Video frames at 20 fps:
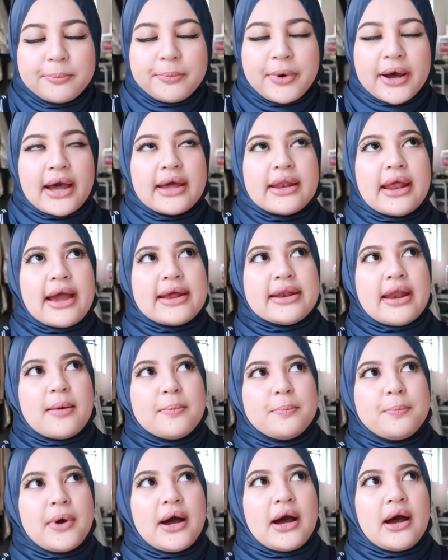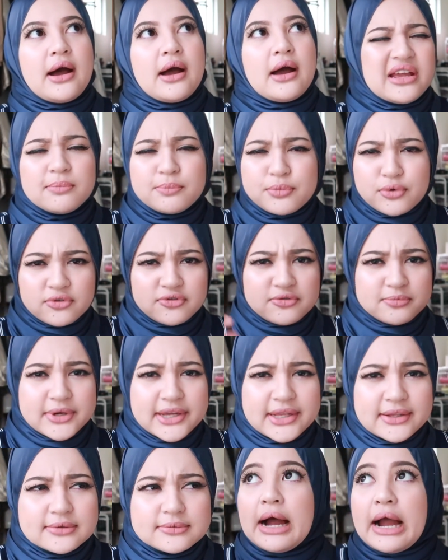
But I nampak improvement.